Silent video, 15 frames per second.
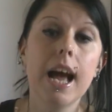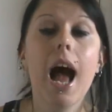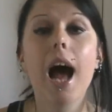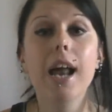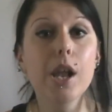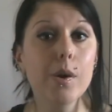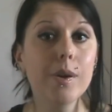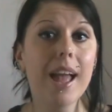
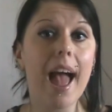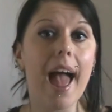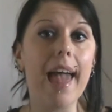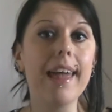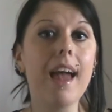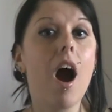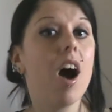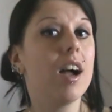And
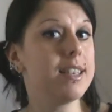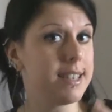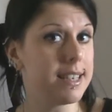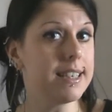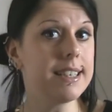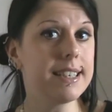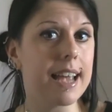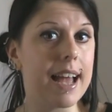okay, I
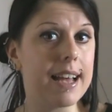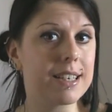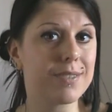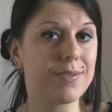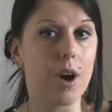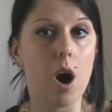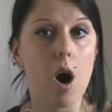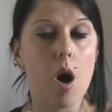didn't get as
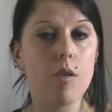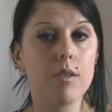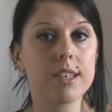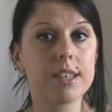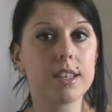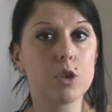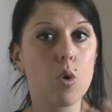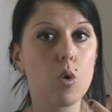far
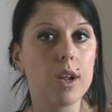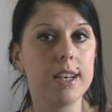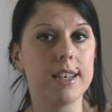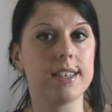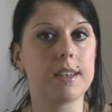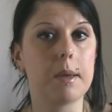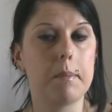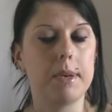as talking to
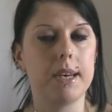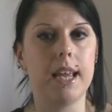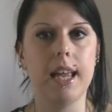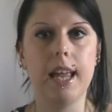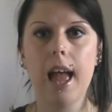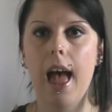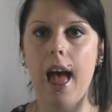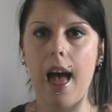
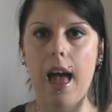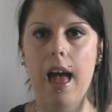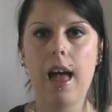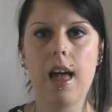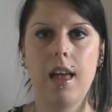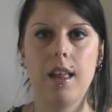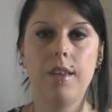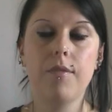somebody
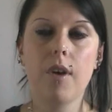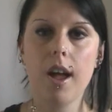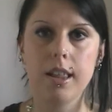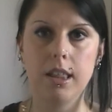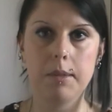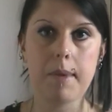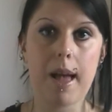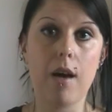and inviting
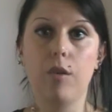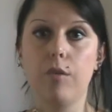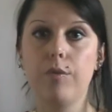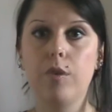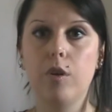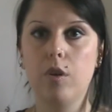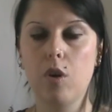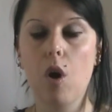them out
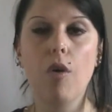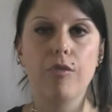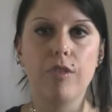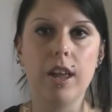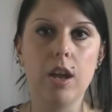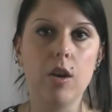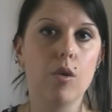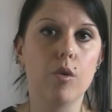for
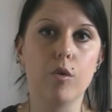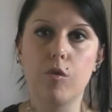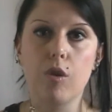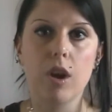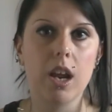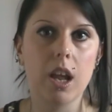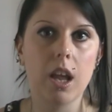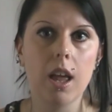coffee or a
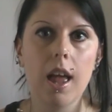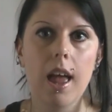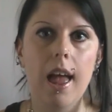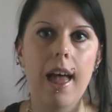drink